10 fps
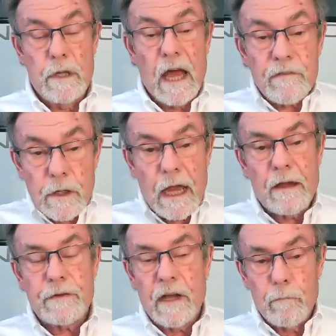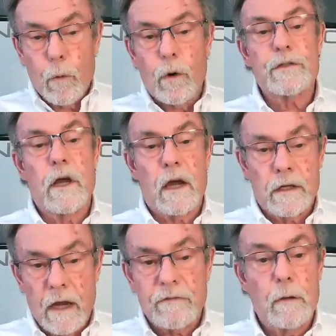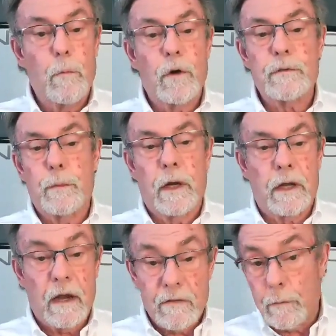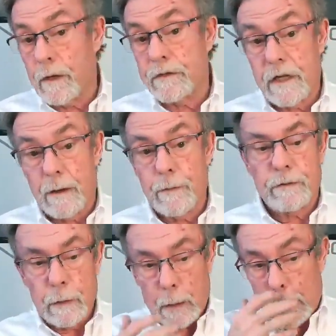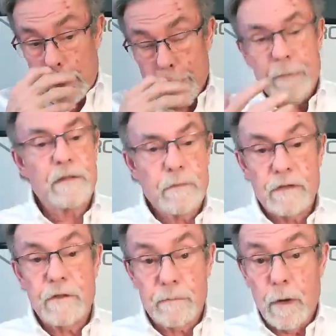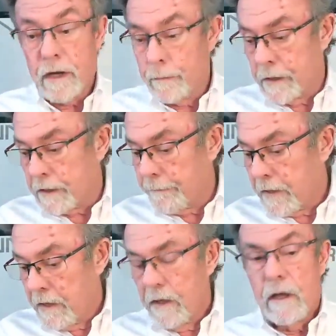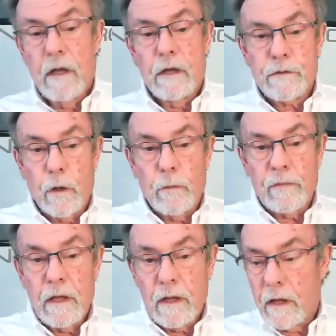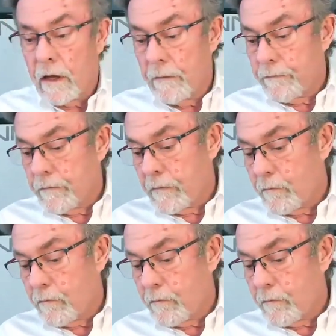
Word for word: you have to have to have more shock, you have to have more spring, you have to have better geometry. that's just my opinion. So, uh,